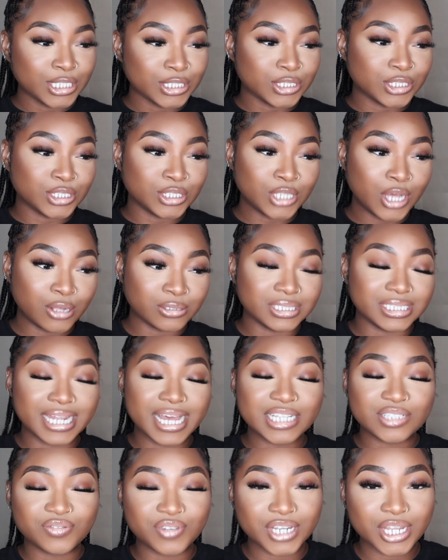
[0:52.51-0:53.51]
So
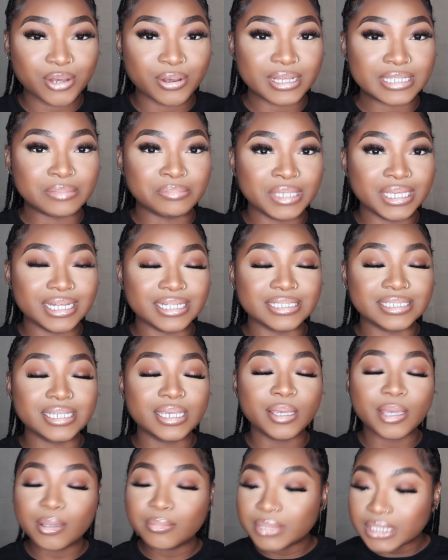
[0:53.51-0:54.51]
today's video is me
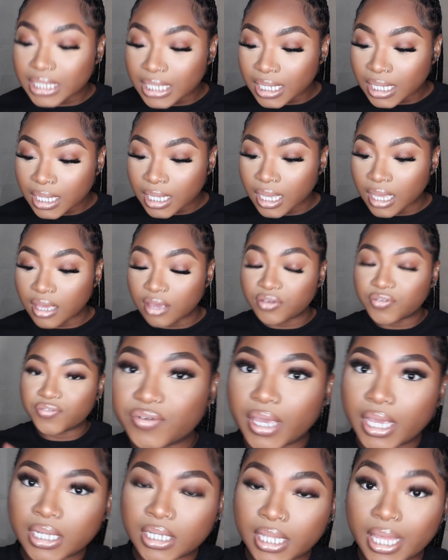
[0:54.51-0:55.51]
attempting,
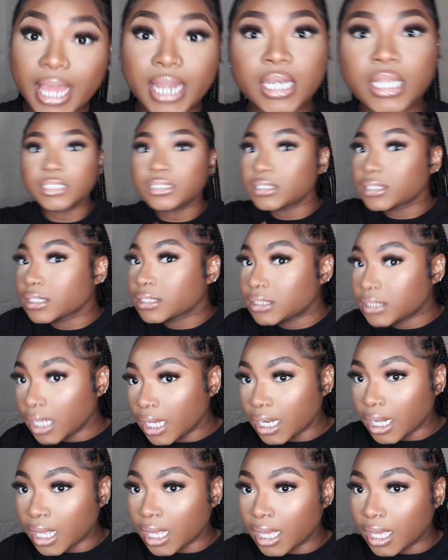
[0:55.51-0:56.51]
failing, and then
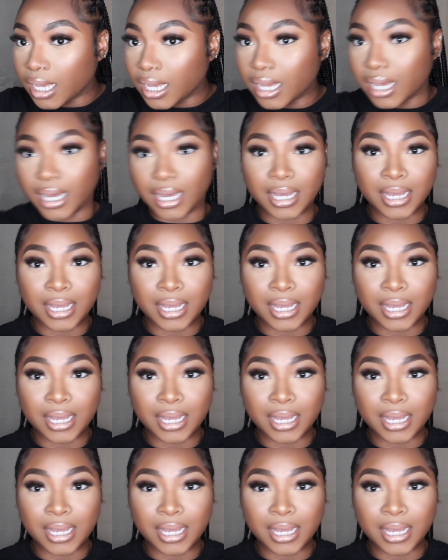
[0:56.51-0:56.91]
succeeding